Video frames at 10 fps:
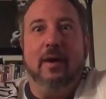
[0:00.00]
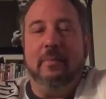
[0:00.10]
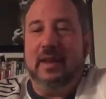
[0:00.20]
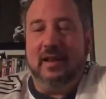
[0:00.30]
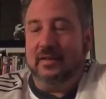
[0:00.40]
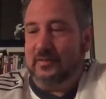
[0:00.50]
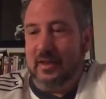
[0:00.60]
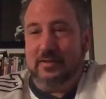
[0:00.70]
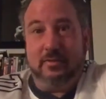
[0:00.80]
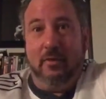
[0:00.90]
I mean, that's,
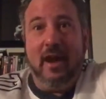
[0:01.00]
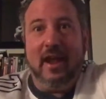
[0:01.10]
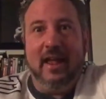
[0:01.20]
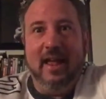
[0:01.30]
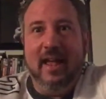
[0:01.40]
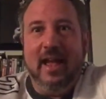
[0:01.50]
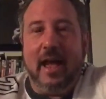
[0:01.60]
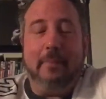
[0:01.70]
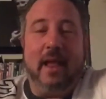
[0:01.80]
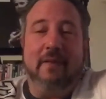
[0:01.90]
it's great.
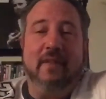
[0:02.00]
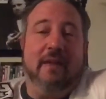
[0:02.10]
I mean, I've,